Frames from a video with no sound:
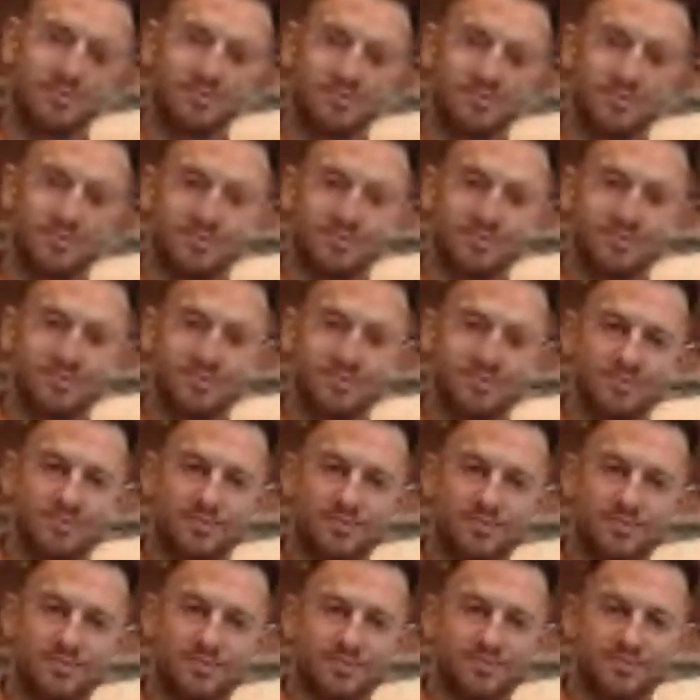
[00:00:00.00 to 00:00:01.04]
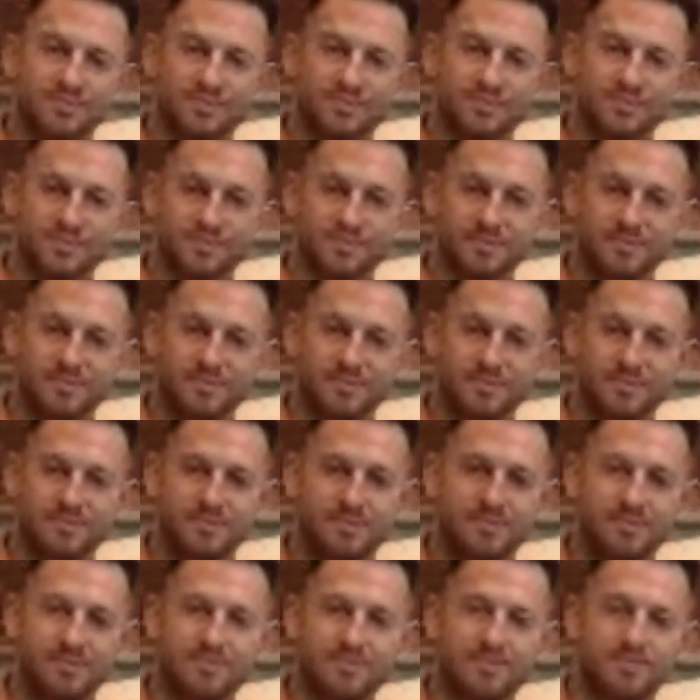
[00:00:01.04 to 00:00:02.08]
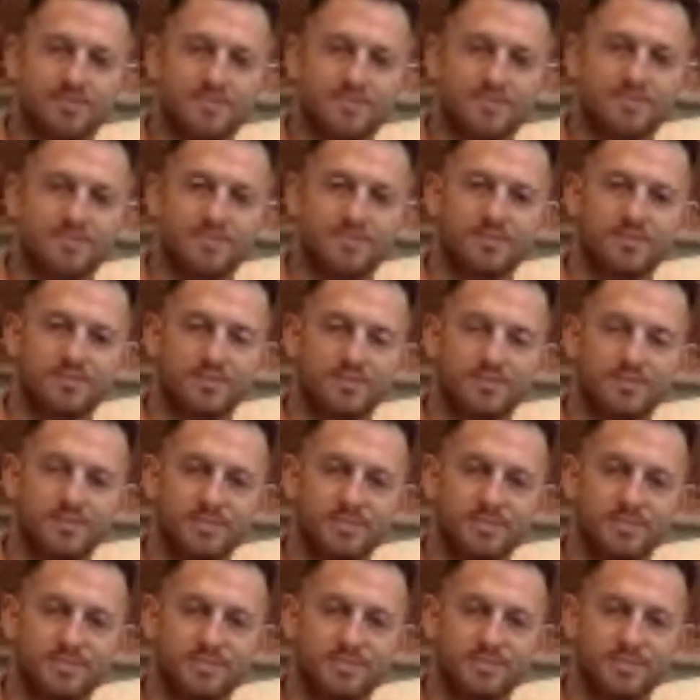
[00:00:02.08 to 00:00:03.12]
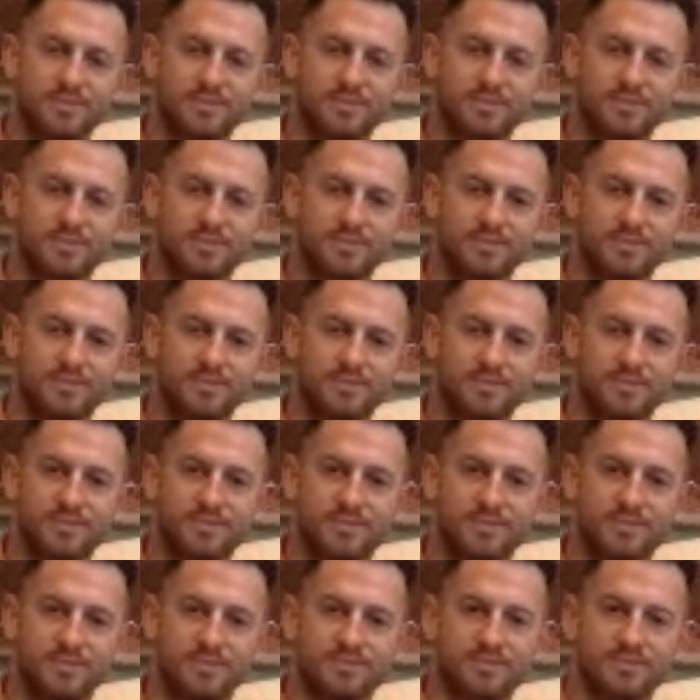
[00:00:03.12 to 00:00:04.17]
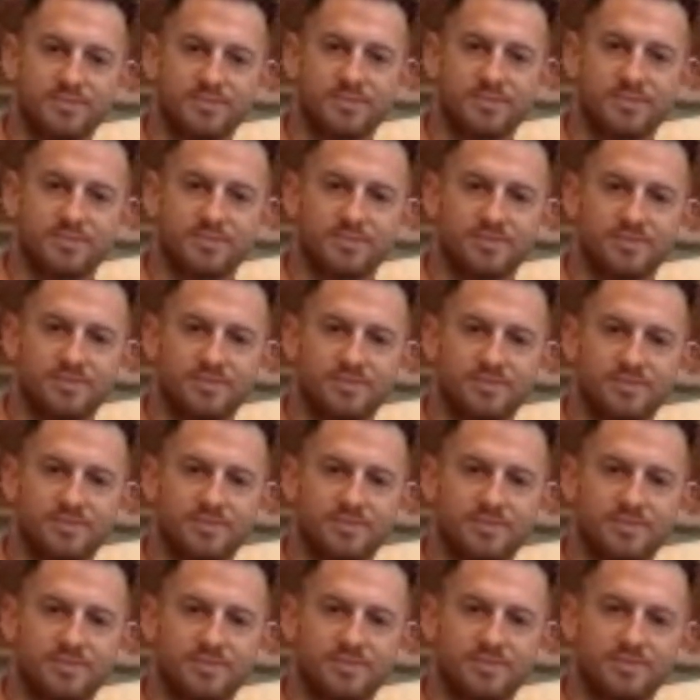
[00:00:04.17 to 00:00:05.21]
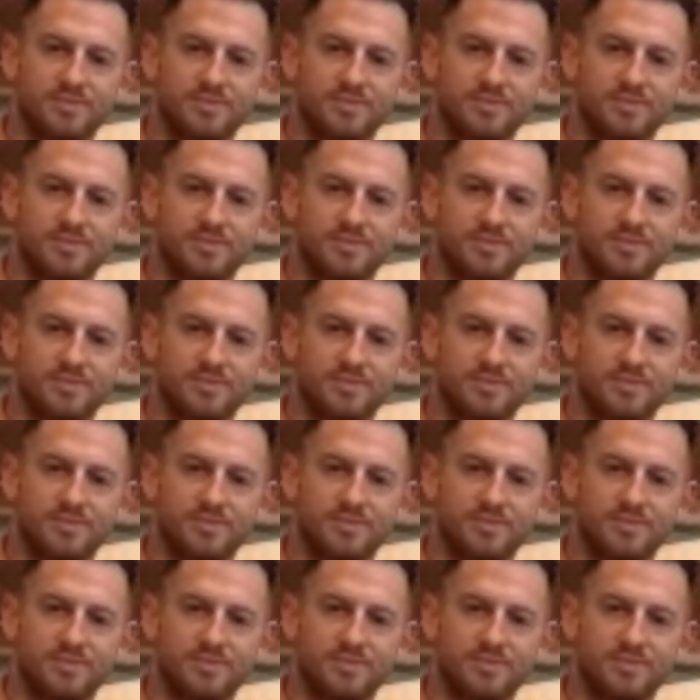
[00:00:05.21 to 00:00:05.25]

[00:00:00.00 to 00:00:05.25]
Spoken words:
[no speech]